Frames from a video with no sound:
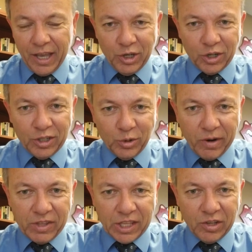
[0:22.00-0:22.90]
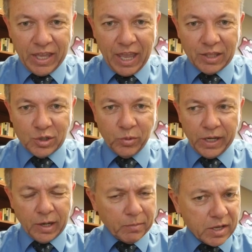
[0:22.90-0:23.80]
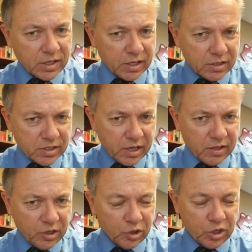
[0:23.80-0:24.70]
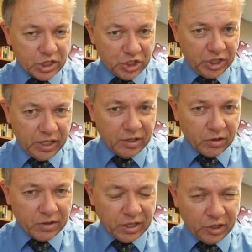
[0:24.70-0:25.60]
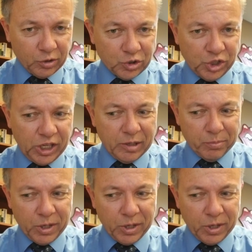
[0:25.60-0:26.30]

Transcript: and you're going to do everything you can to win. I'm not going to say that you're a cheater and that you'll cheat,